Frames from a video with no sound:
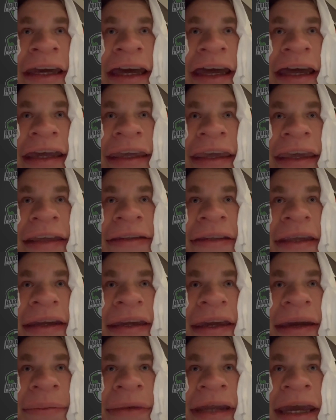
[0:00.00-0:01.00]
I guess I
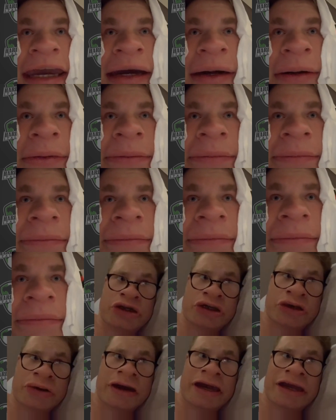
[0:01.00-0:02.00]
am now.
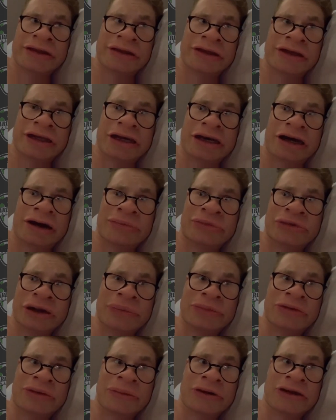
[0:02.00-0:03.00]
So Anthony comes
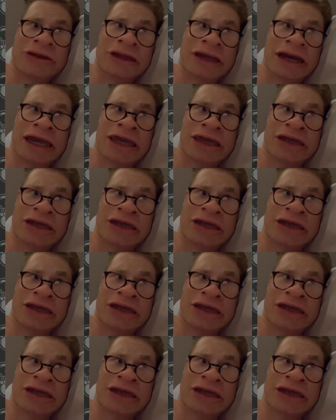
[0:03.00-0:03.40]
up to me today.